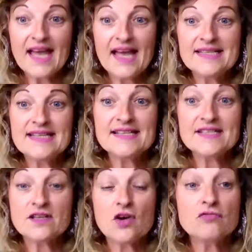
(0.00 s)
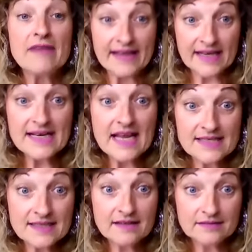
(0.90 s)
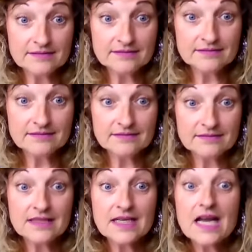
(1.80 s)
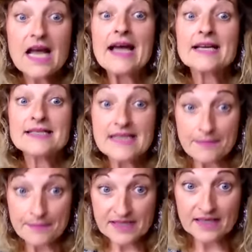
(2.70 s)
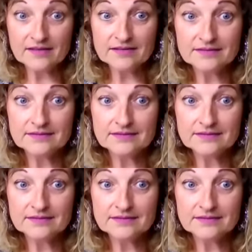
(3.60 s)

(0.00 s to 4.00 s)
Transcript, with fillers: And it's recognizing, accepting,